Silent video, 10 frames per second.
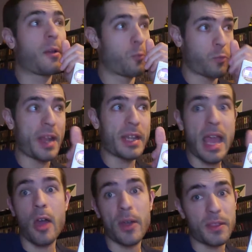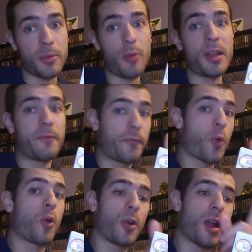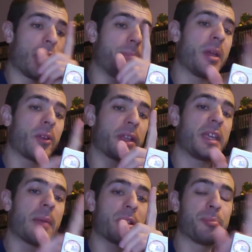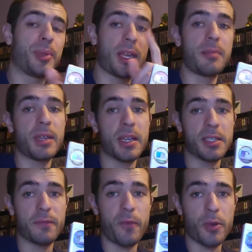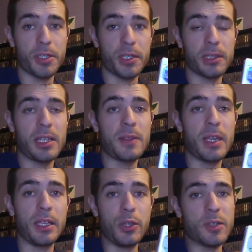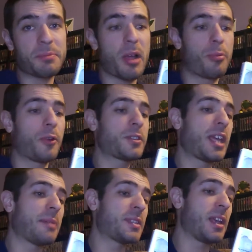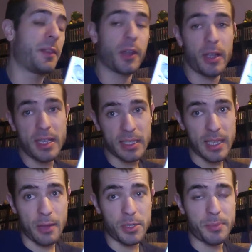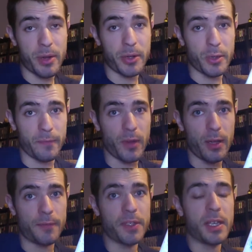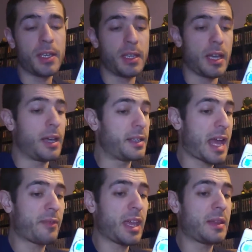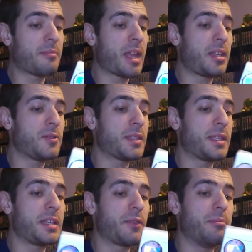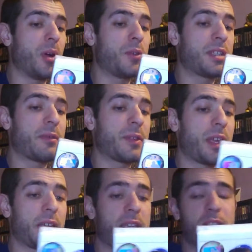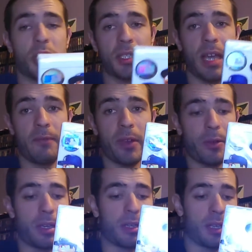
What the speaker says: right now at the moment for an American gamer to play, because unfortunately the newest Power Pros games, there is a language barrier involved. Navigating the menus and the different modes and everything is just not very